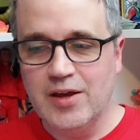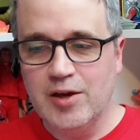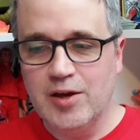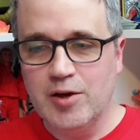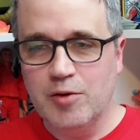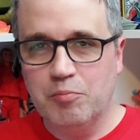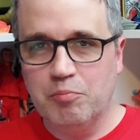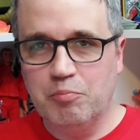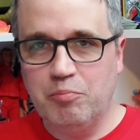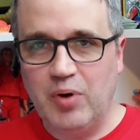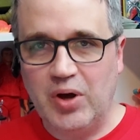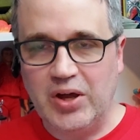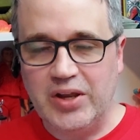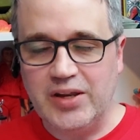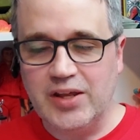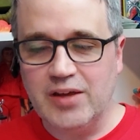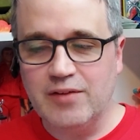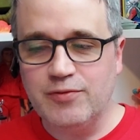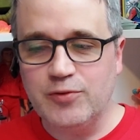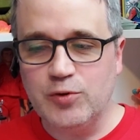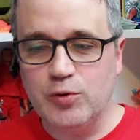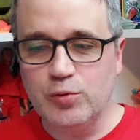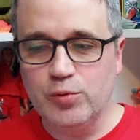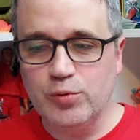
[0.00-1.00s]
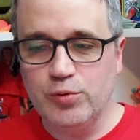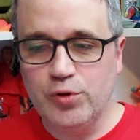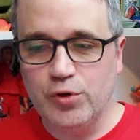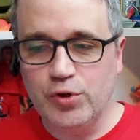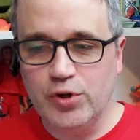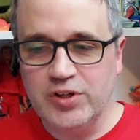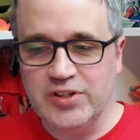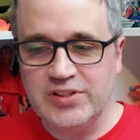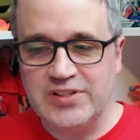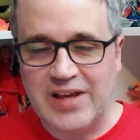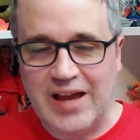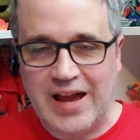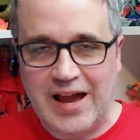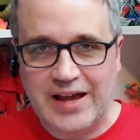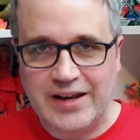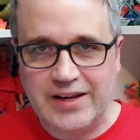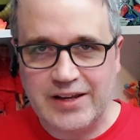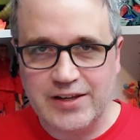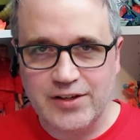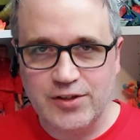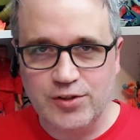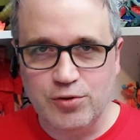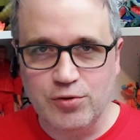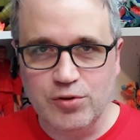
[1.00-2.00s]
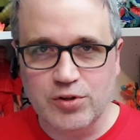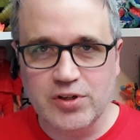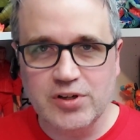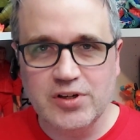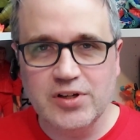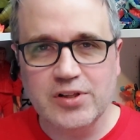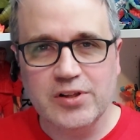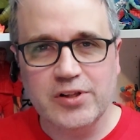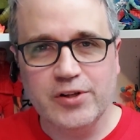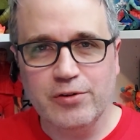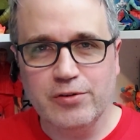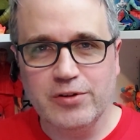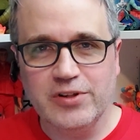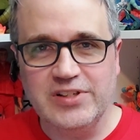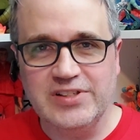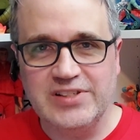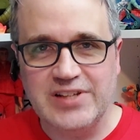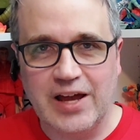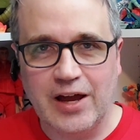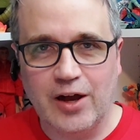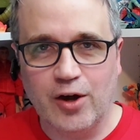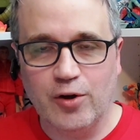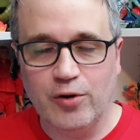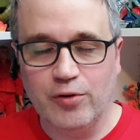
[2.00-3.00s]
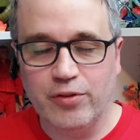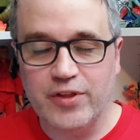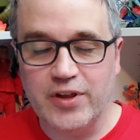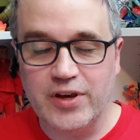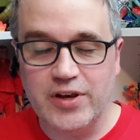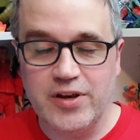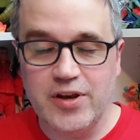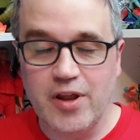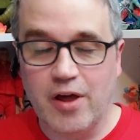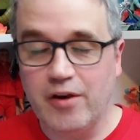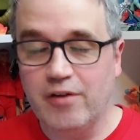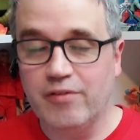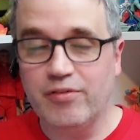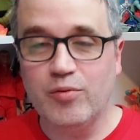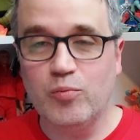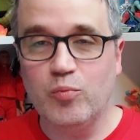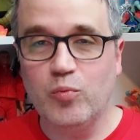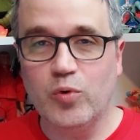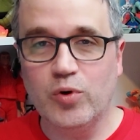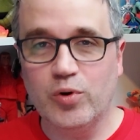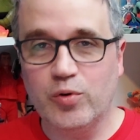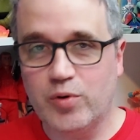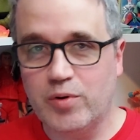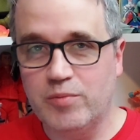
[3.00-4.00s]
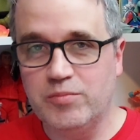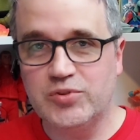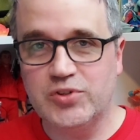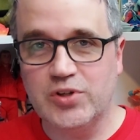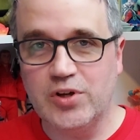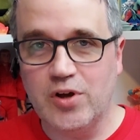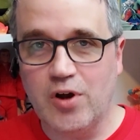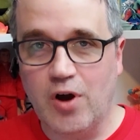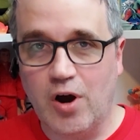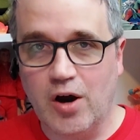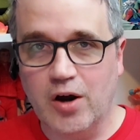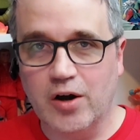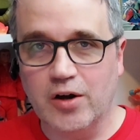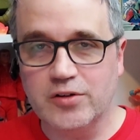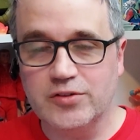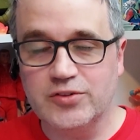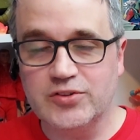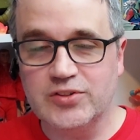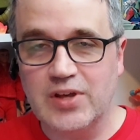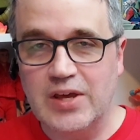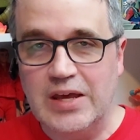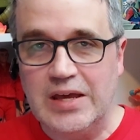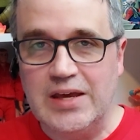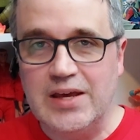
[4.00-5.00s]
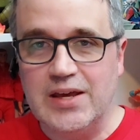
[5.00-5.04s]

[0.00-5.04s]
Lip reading: But if you looked at it, you could clearly tell that none of them were Crimson Guards.